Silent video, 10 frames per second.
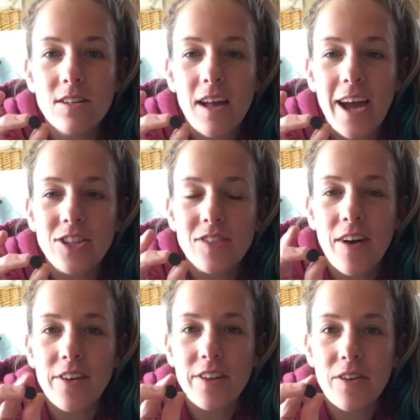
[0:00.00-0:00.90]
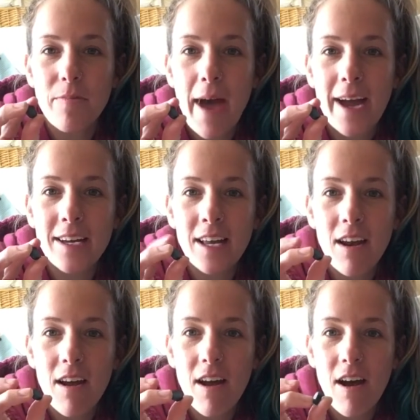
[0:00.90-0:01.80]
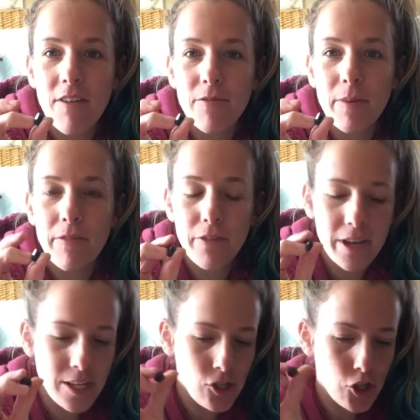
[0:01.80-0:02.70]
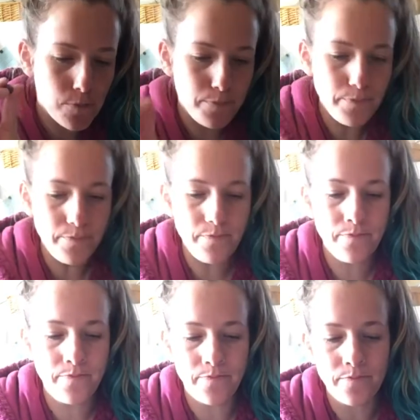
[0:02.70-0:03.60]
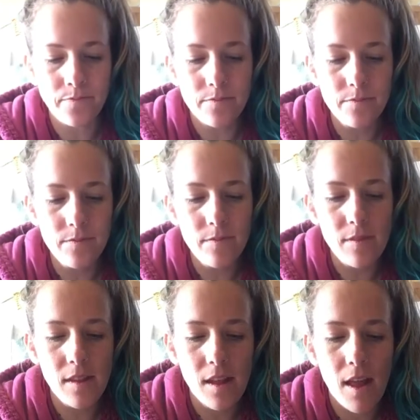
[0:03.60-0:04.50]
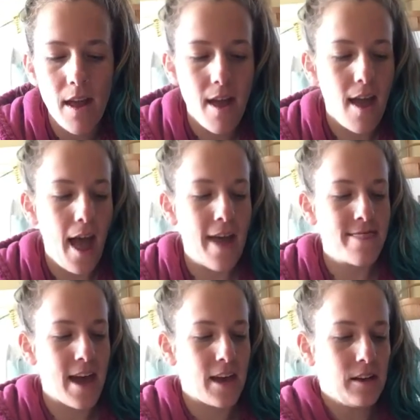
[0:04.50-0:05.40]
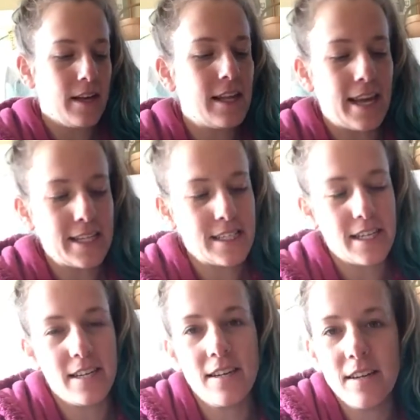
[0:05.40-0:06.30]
I just found a little magnet off my fridge and then collected